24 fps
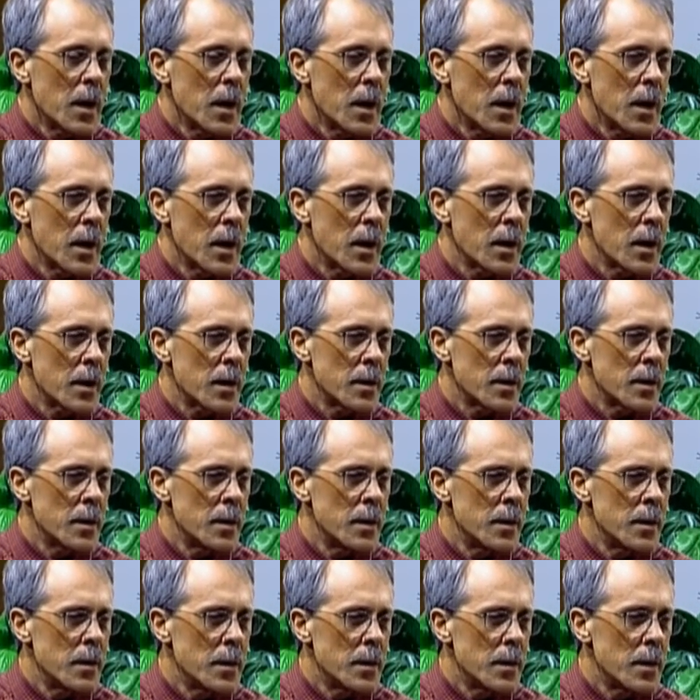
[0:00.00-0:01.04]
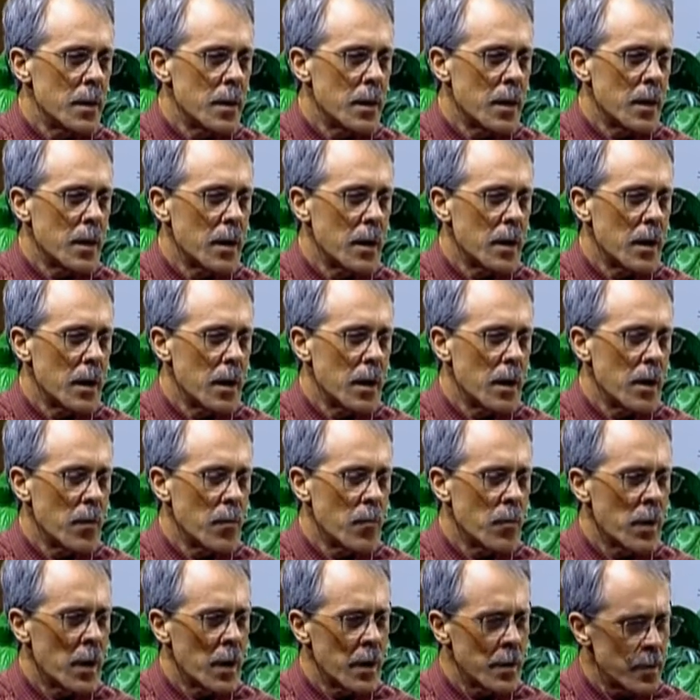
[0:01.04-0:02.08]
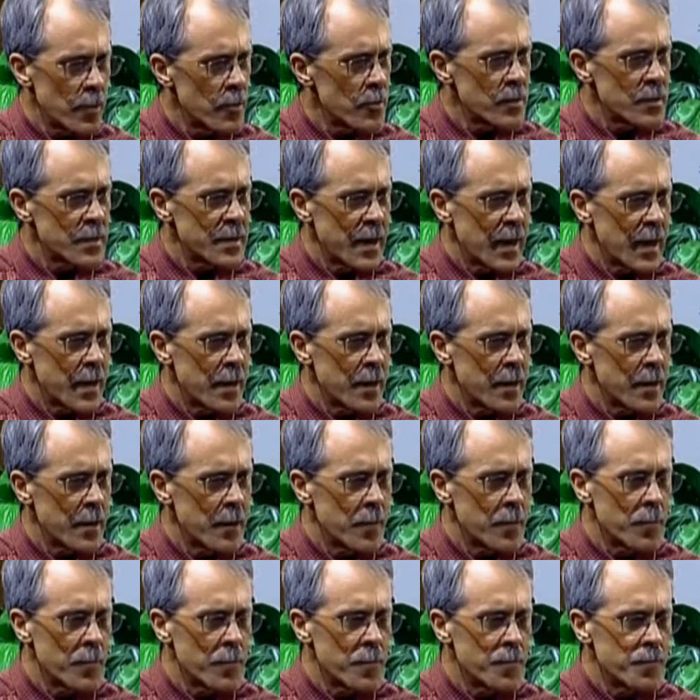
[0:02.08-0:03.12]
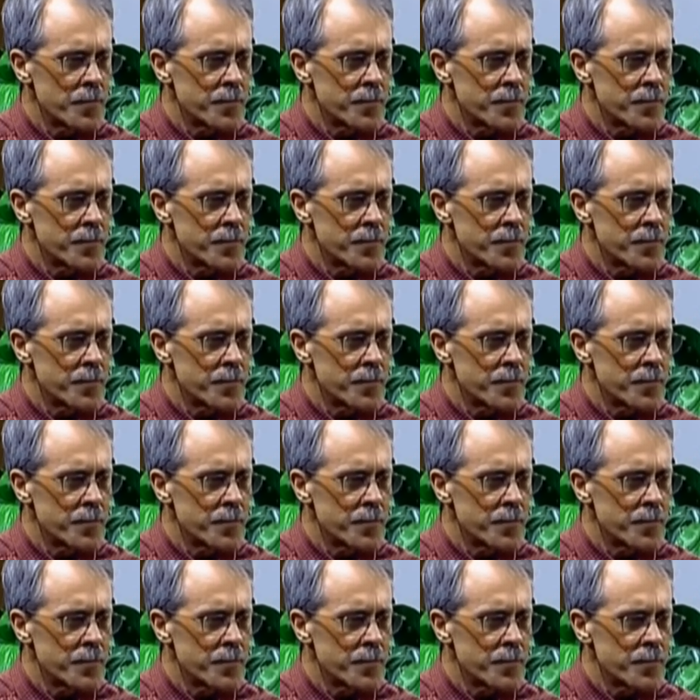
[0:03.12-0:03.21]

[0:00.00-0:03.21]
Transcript: And when I looked at him,